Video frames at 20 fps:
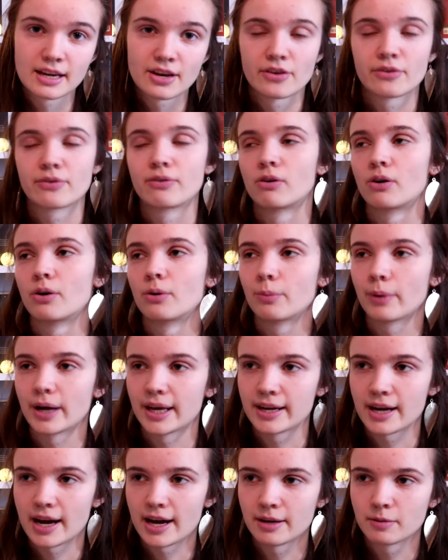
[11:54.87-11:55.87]
for
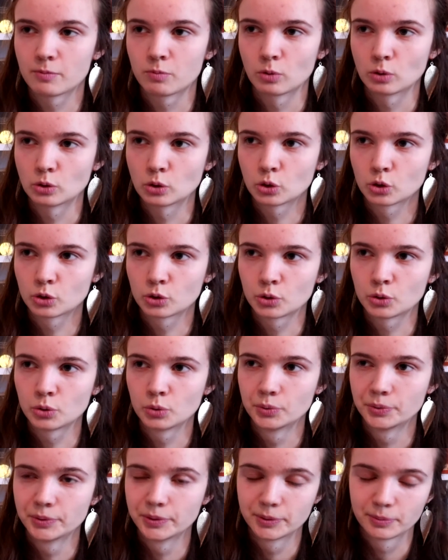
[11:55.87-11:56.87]
when I want
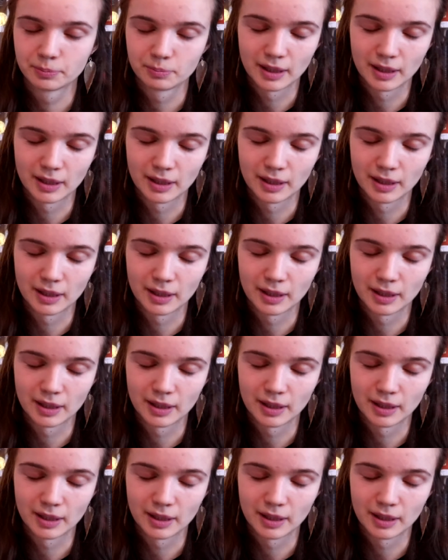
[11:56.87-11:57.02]
to